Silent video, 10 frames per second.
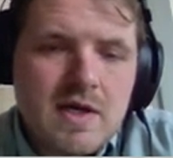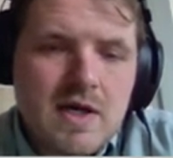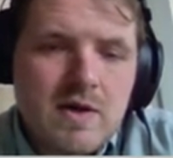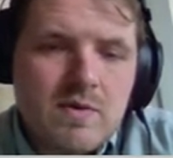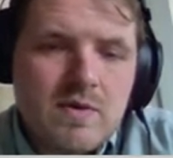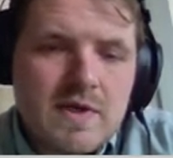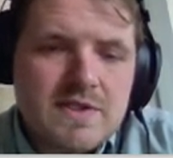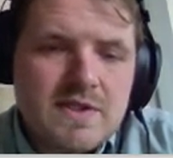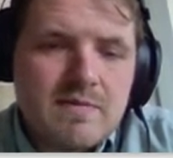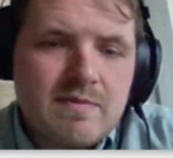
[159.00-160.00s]

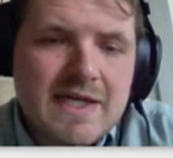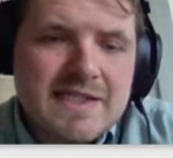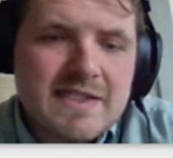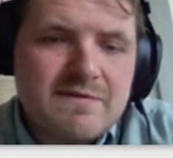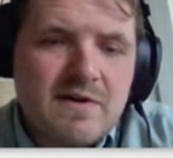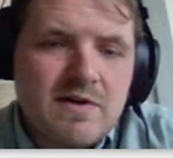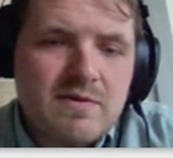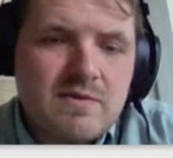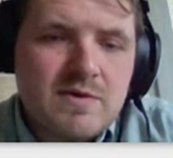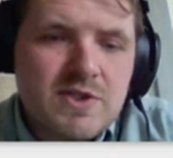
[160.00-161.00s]
My
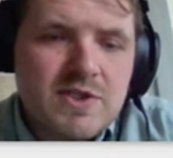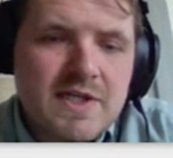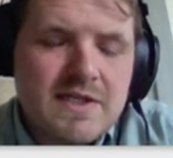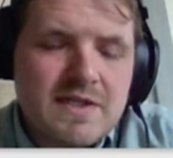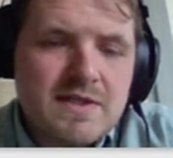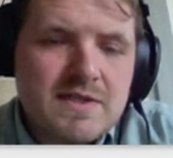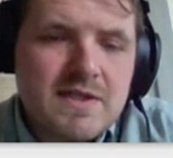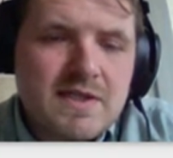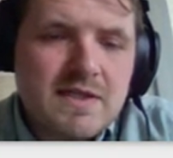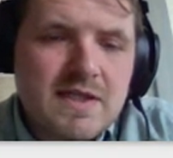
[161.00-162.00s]
default will shade to
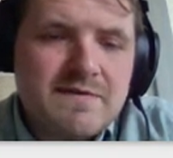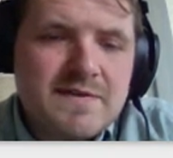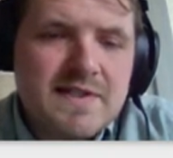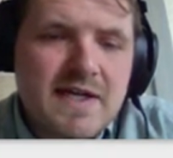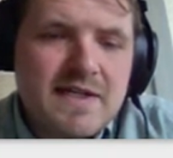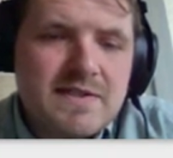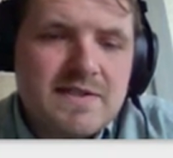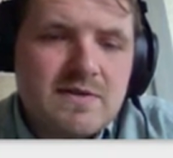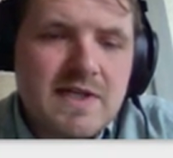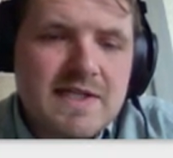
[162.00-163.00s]
the left side,
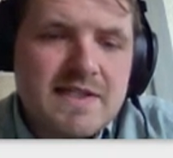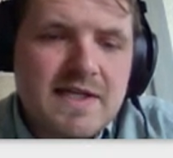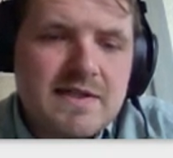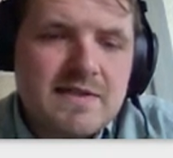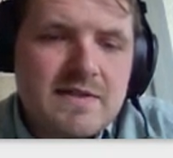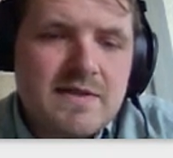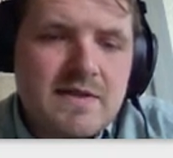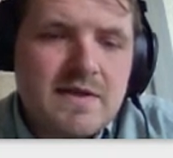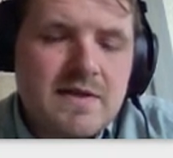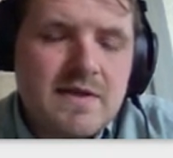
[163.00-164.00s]
so less than,
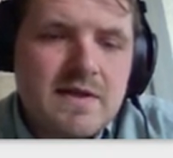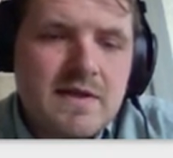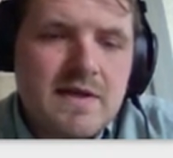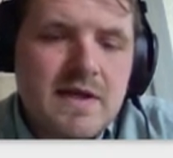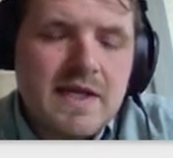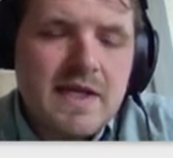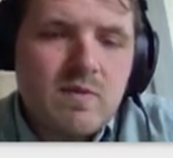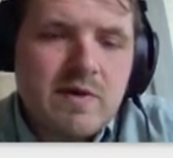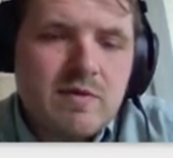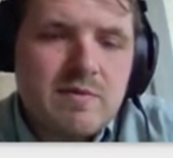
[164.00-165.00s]
and
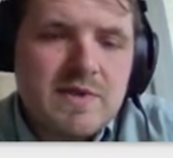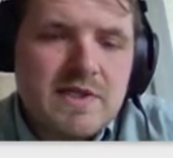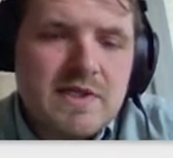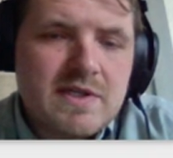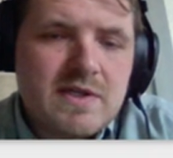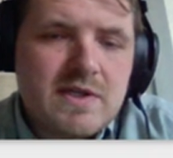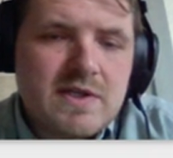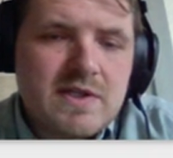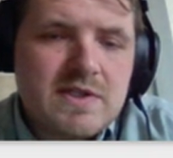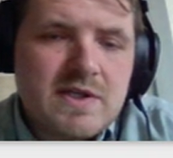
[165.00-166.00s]
we will be
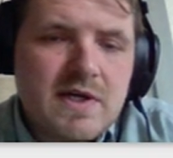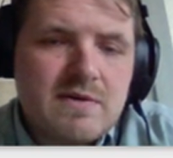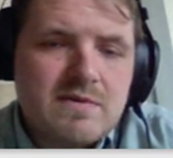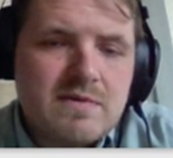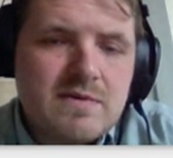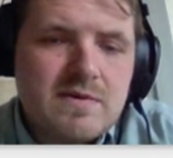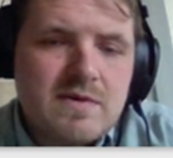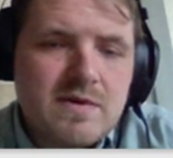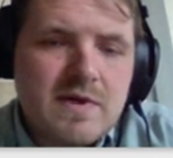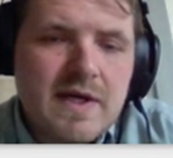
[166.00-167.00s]
good to go.
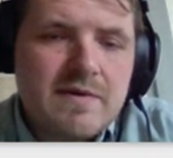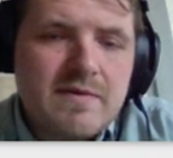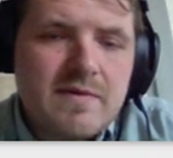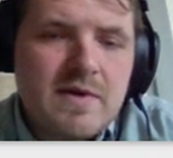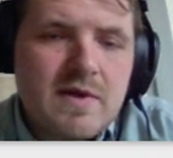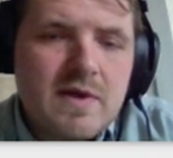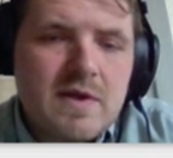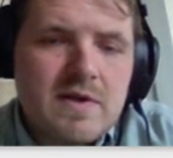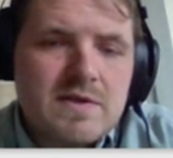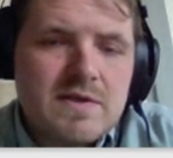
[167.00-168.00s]
Okay.
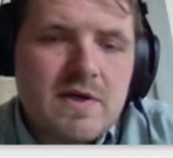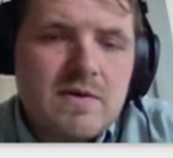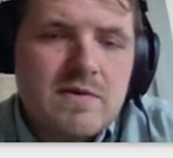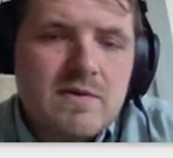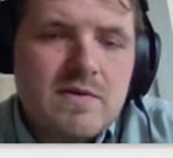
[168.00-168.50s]
So